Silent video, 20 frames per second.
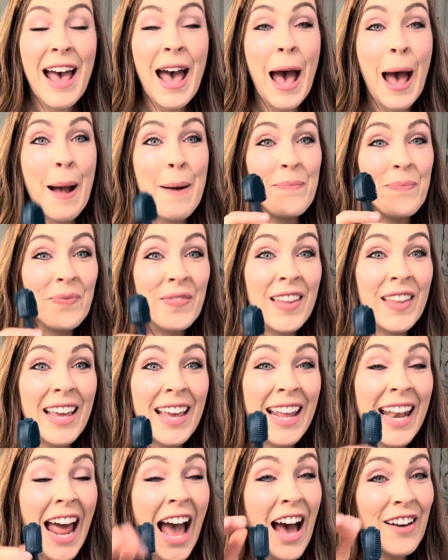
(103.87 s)

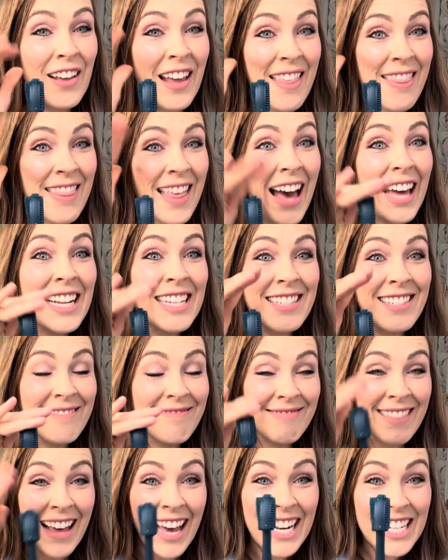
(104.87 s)
And that is
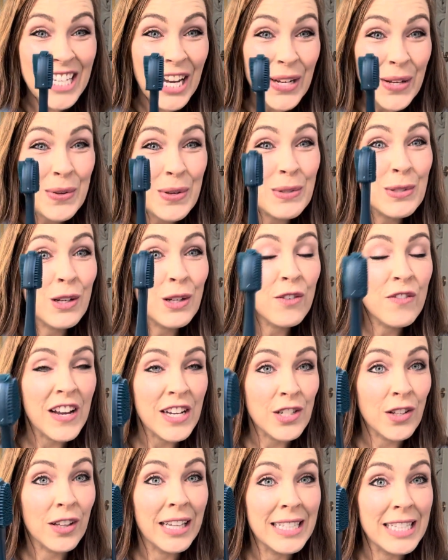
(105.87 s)
how you use your
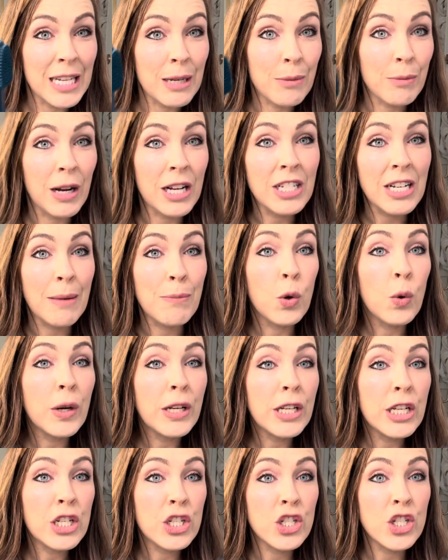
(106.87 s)
facial cleansing brush. I'm
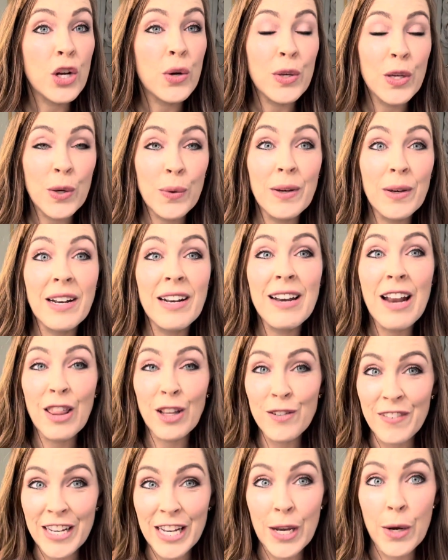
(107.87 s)
going to show you in
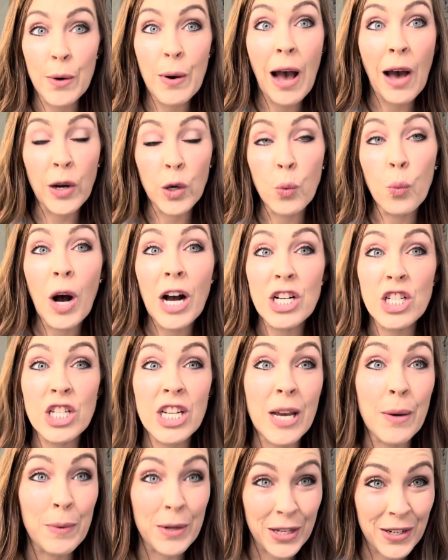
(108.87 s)
another video how to wash
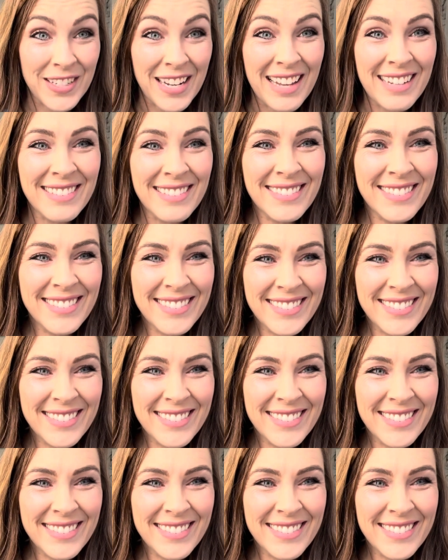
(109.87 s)
it when you're done.